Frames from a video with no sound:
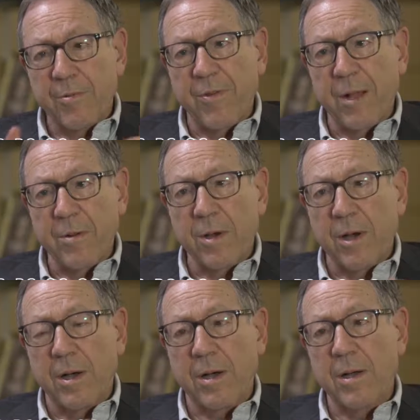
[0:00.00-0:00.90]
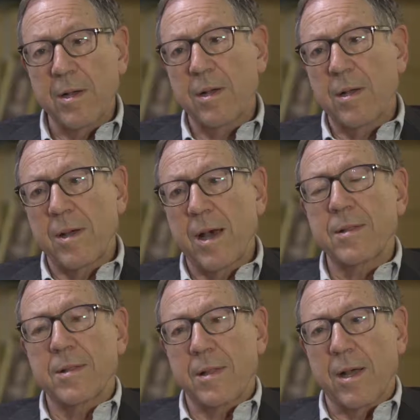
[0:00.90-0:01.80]
Falun Gong,
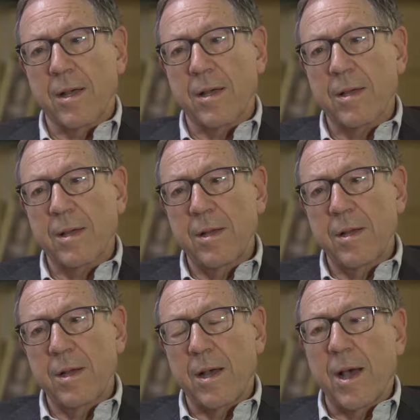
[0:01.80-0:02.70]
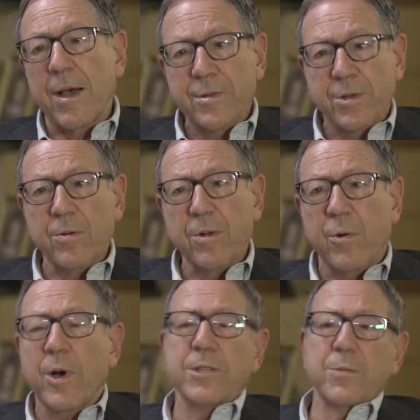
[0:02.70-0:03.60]
and the like. And so the
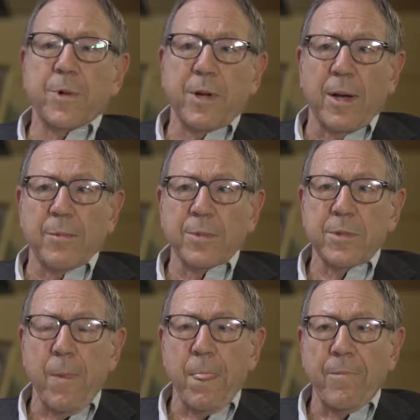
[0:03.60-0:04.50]
question becomes,